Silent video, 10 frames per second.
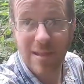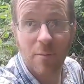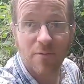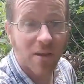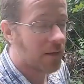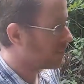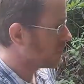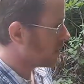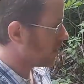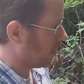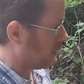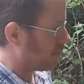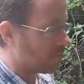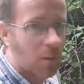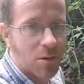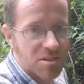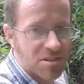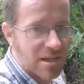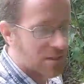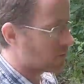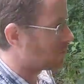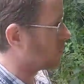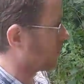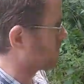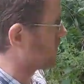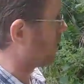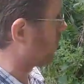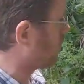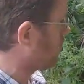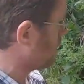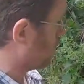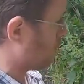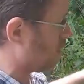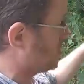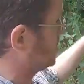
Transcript: that'll be fun. Um, Mars is taking some shots from the hole. Mark